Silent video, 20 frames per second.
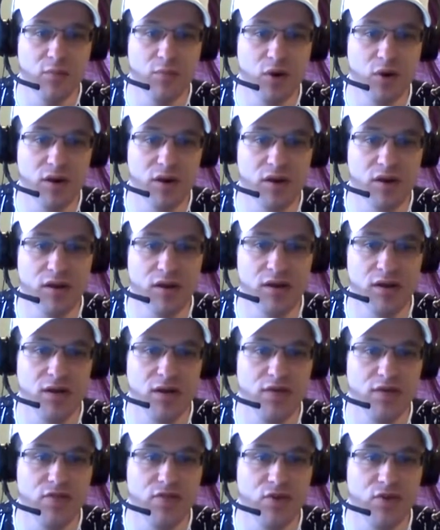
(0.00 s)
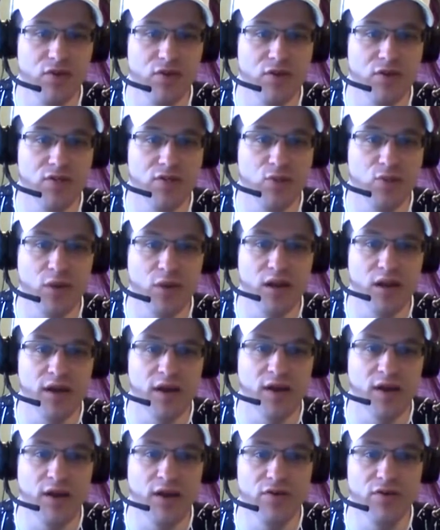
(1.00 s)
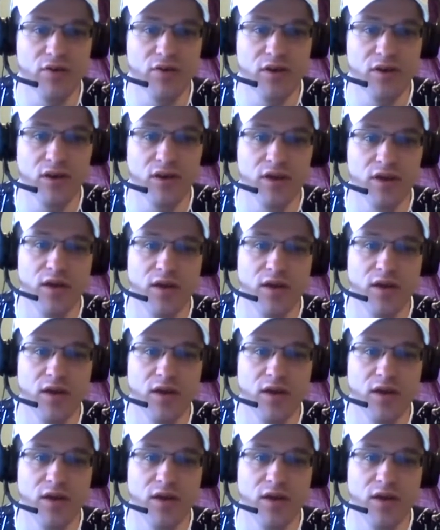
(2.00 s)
bargain at third at 2,900.